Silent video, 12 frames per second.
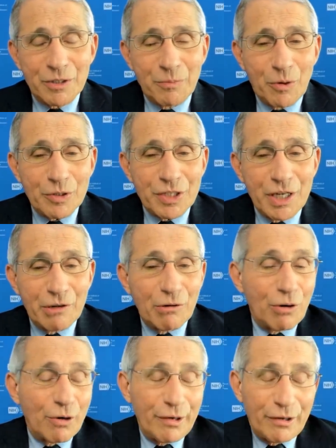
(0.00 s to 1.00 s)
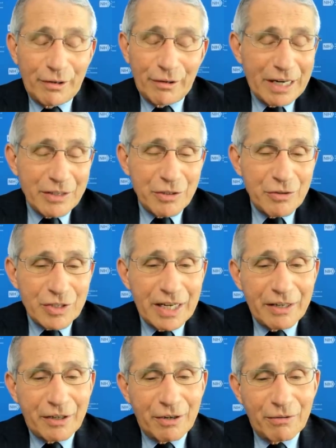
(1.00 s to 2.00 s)
a, sports hero, or, or as you
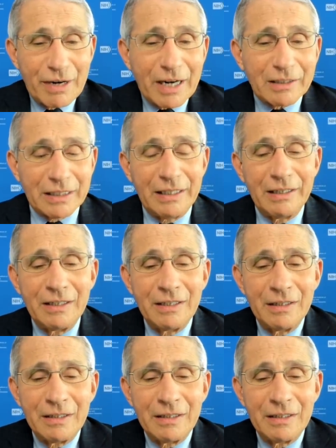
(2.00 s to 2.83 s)
said correctly,